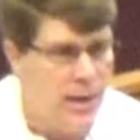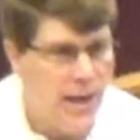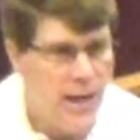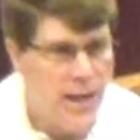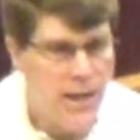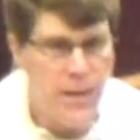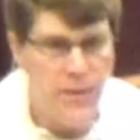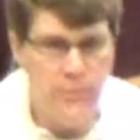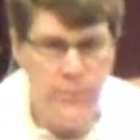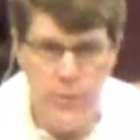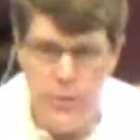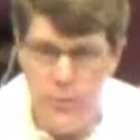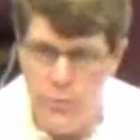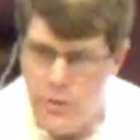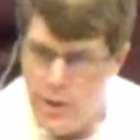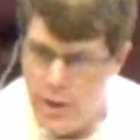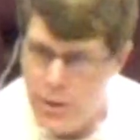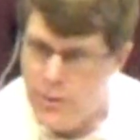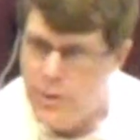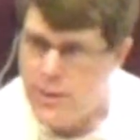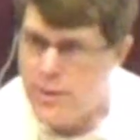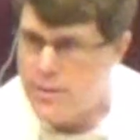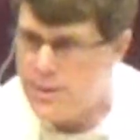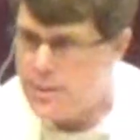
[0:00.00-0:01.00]
And if you
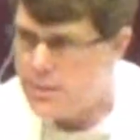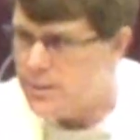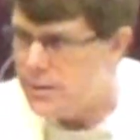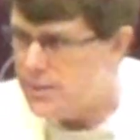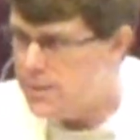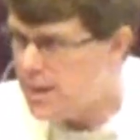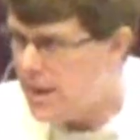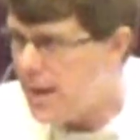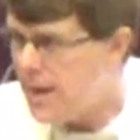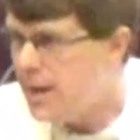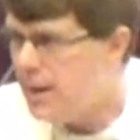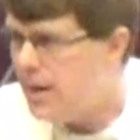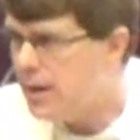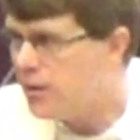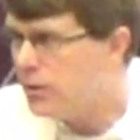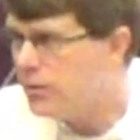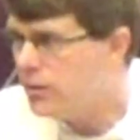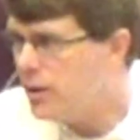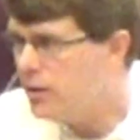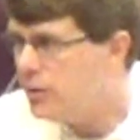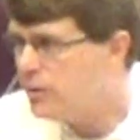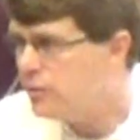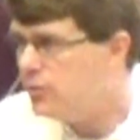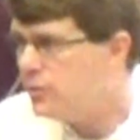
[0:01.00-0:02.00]
notice today in
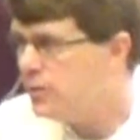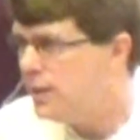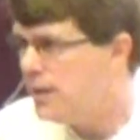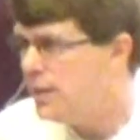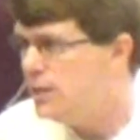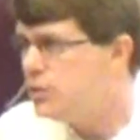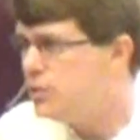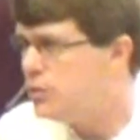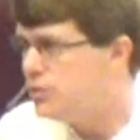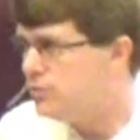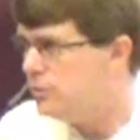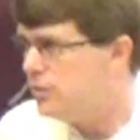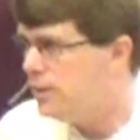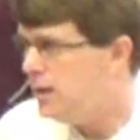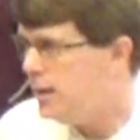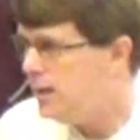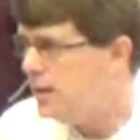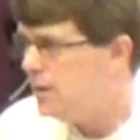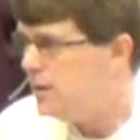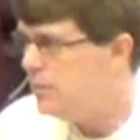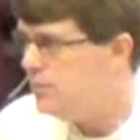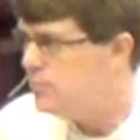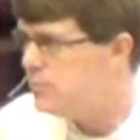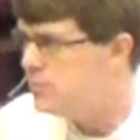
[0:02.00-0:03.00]
our congregational
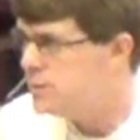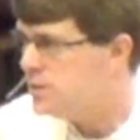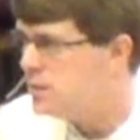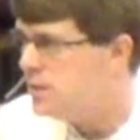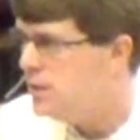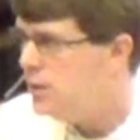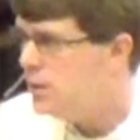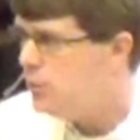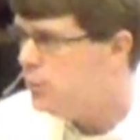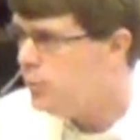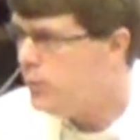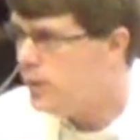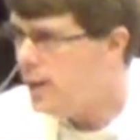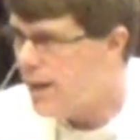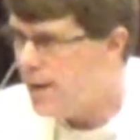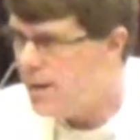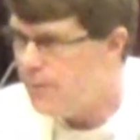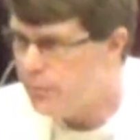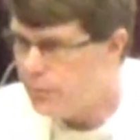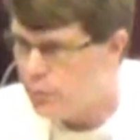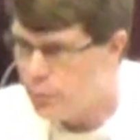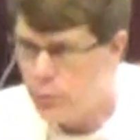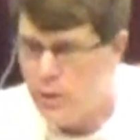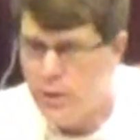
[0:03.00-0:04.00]
hymns, we
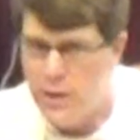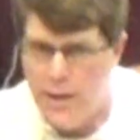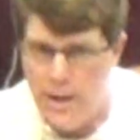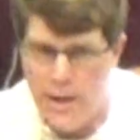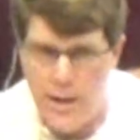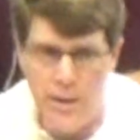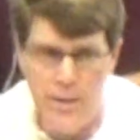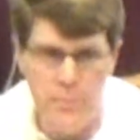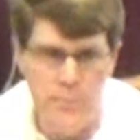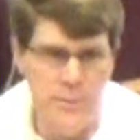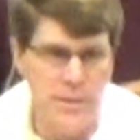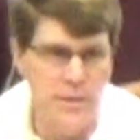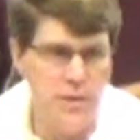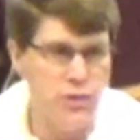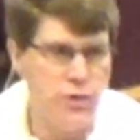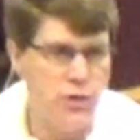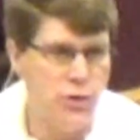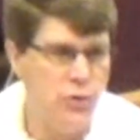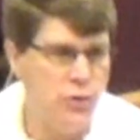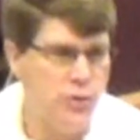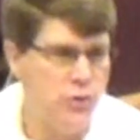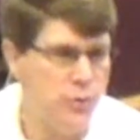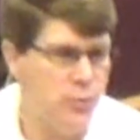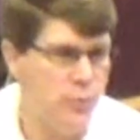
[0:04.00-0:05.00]
have 3 hymns as
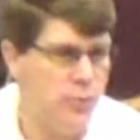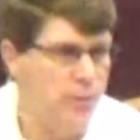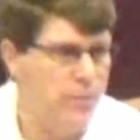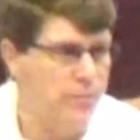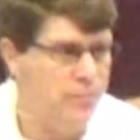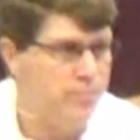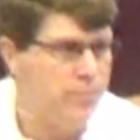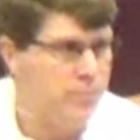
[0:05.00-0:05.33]
usual,